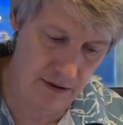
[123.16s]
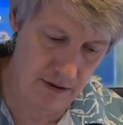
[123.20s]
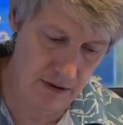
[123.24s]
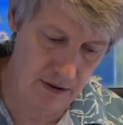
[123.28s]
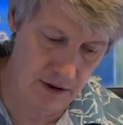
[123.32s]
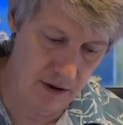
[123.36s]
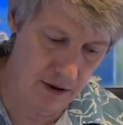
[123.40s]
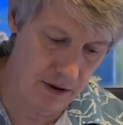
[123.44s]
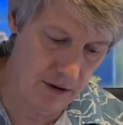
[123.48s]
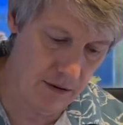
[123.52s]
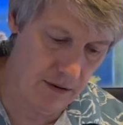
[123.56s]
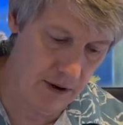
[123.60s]
the
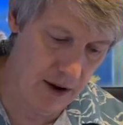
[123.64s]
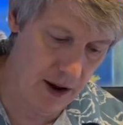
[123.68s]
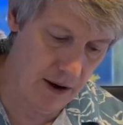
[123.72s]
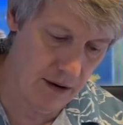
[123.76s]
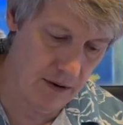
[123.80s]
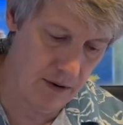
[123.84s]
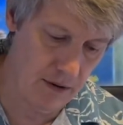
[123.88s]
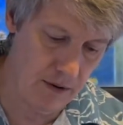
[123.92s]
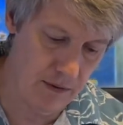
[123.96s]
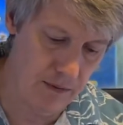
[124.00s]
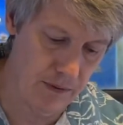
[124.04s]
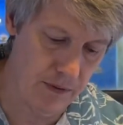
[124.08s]

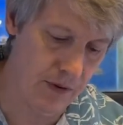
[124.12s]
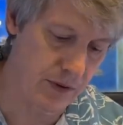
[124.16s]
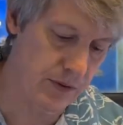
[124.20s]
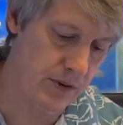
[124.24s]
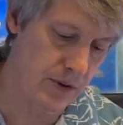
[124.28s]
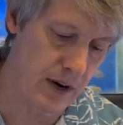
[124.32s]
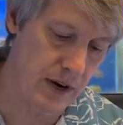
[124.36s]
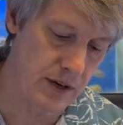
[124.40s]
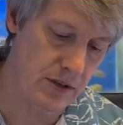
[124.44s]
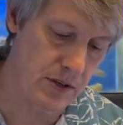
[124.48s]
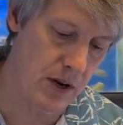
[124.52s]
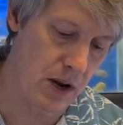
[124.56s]
Colorado, those
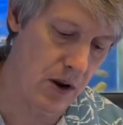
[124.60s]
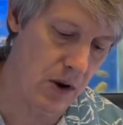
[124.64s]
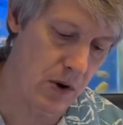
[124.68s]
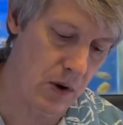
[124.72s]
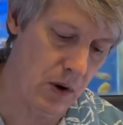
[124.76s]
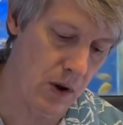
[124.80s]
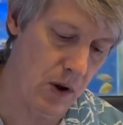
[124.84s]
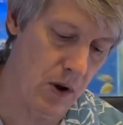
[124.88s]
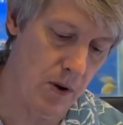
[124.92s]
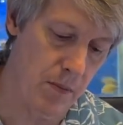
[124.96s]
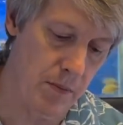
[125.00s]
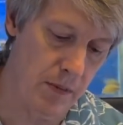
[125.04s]
are actually
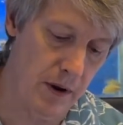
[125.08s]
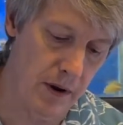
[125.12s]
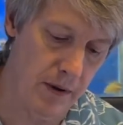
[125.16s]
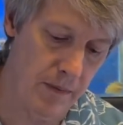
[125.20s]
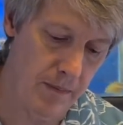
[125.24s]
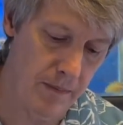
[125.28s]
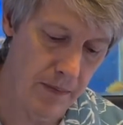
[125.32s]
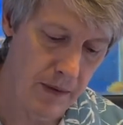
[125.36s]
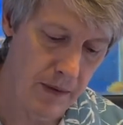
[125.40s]
Oklahoma